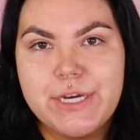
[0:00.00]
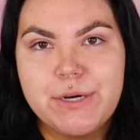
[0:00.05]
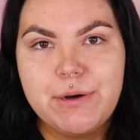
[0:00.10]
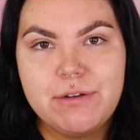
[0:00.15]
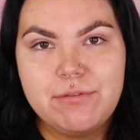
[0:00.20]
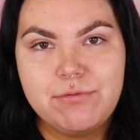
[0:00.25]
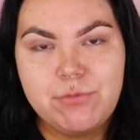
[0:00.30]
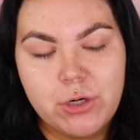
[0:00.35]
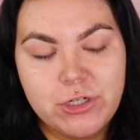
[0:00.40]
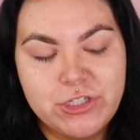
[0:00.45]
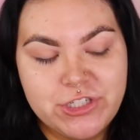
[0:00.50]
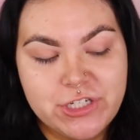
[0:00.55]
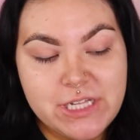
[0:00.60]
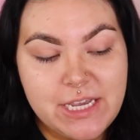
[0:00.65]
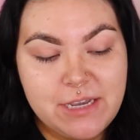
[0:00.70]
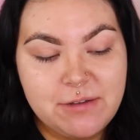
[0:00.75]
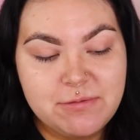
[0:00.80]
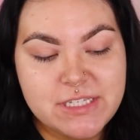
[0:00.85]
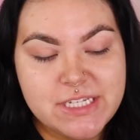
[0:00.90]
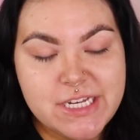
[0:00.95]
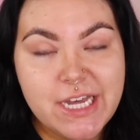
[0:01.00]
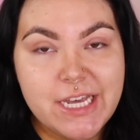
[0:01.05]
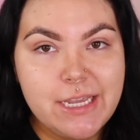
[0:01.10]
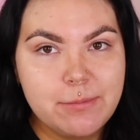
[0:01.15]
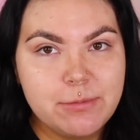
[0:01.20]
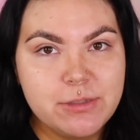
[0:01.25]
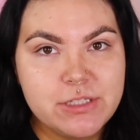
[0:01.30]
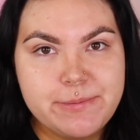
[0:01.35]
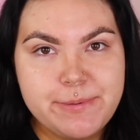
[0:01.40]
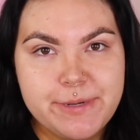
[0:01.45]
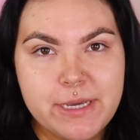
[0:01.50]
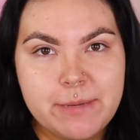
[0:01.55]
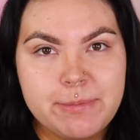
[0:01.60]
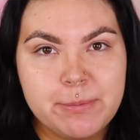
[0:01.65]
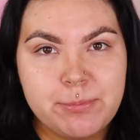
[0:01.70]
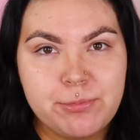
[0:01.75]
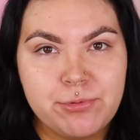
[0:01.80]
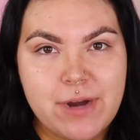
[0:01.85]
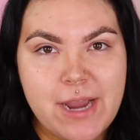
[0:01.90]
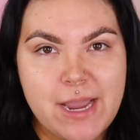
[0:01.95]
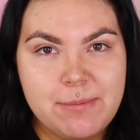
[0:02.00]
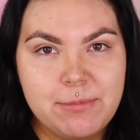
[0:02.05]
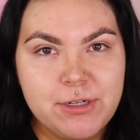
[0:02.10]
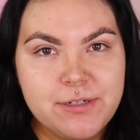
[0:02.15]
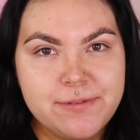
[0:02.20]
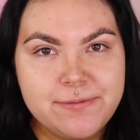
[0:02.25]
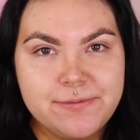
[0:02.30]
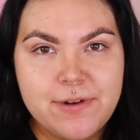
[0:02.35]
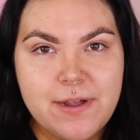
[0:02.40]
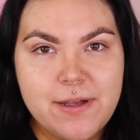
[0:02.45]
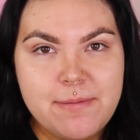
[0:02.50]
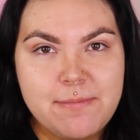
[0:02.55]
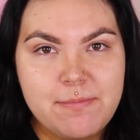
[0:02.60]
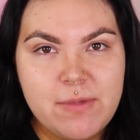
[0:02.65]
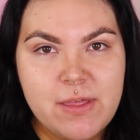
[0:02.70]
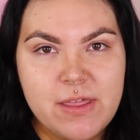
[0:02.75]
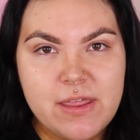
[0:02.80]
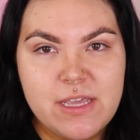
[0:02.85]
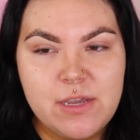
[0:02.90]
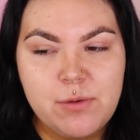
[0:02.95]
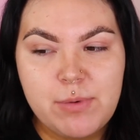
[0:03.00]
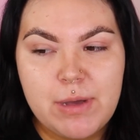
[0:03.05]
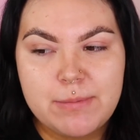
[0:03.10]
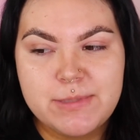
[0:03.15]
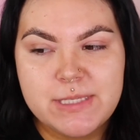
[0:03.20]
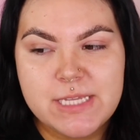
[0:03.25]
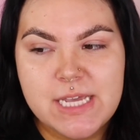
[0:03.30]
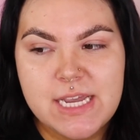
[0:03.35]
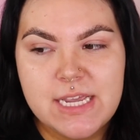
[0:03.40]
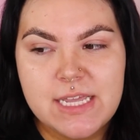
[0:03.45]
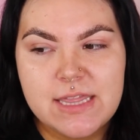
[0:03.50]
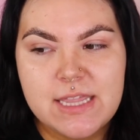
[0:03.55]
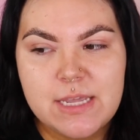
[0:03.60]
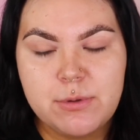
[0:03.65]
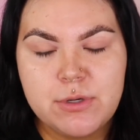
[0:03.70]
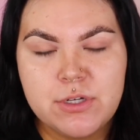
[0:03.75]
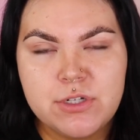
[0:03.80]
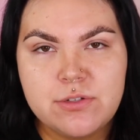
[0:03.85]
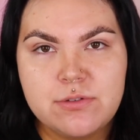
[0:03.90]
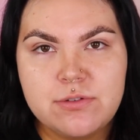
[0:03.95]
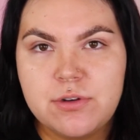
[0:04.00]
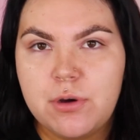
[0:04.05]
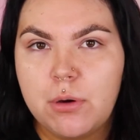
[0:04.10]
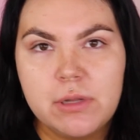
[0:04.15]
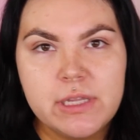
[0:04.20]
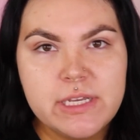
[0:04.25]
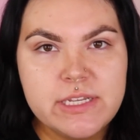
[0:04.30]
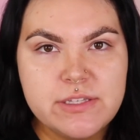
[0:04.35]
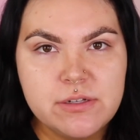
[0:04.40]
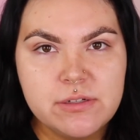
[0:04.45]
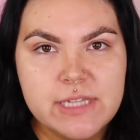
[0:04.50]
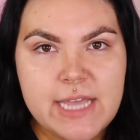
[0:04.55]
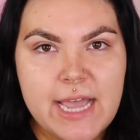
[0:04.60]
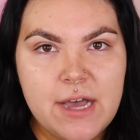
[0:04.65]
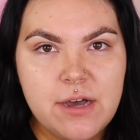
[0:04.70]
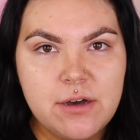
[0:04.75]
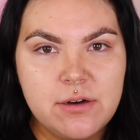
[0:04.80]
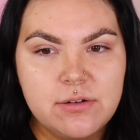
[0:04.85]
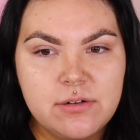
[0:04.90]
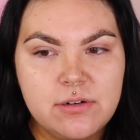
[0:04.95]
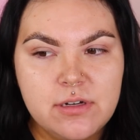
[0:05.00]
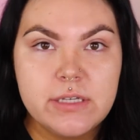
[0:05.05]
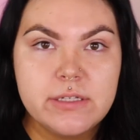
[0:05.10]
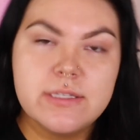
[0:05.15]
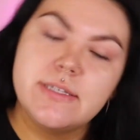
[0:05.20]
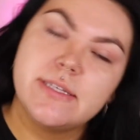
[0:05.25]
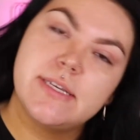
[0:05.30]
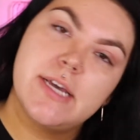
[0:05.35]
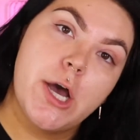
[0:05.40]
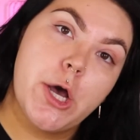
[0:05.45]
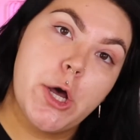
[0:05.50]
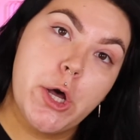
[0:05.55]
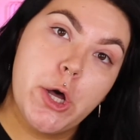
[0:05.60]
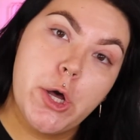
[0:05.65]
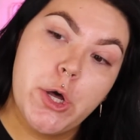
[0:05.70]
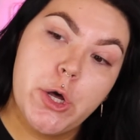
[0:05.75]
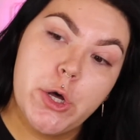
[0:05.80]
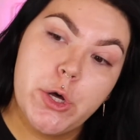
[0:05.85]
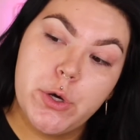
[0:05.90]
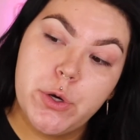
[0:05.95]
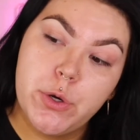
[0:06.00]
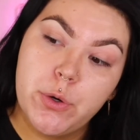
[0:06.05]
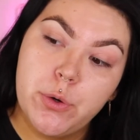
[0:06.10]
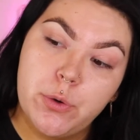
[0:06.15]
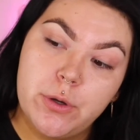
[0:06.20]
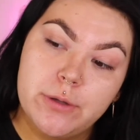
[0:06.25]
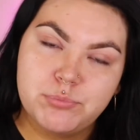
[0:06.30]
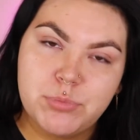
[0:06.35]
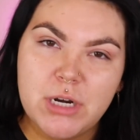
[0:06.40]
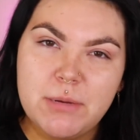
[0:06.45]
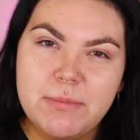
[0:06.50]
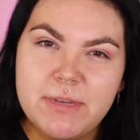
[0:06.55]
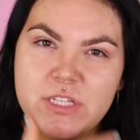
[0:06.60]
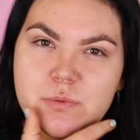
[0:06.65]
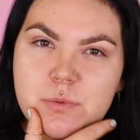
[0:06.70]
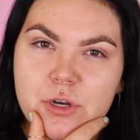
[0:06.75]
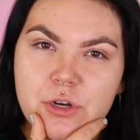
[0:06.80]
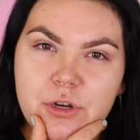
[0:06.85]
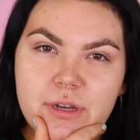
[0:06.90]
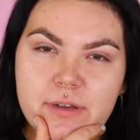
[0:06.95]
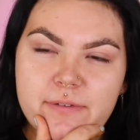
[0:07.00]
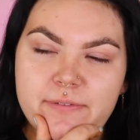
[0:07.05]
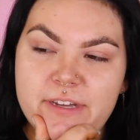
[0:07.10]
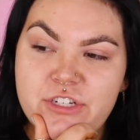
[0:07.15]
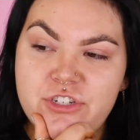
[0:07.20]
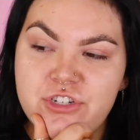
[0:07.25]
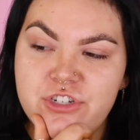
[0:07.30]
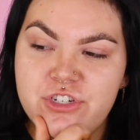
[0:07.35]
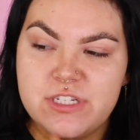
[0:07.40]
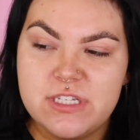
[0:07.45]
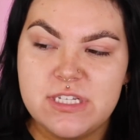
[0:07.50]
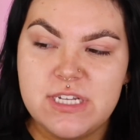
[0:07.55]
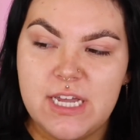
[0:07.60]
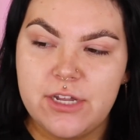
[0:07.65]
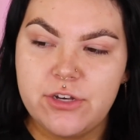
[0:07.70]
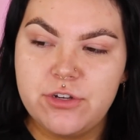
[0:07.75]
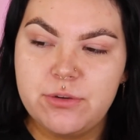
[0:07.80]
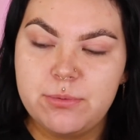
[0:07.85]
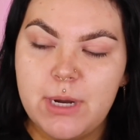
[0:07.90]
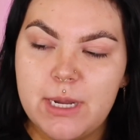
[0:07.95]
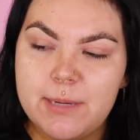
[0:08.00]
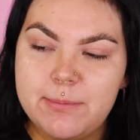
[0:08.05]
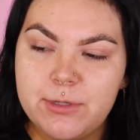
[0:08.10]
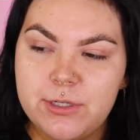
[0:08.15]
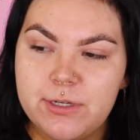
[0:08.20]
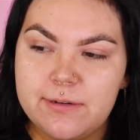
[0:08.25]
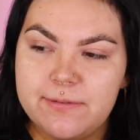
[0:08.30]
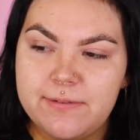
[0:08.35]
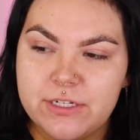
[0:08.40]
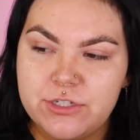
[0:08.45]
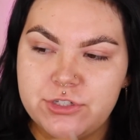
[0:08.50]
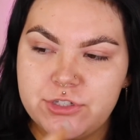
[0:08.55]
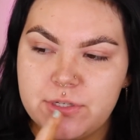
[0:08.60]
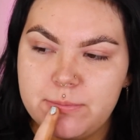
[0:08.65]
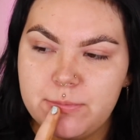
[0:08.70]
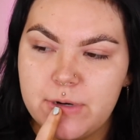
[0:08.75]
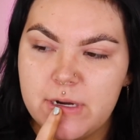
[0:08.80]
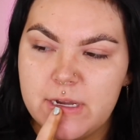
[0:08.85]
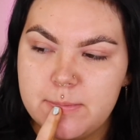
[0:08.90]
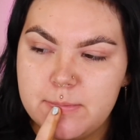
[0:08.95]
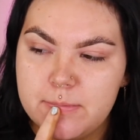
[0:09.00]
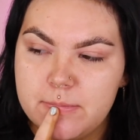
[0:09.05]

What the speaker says: unfortunately, I was not able to pick up a primer from the website. They were totally sold out. So part of me is wondering if I should just not do primer or if I should prime.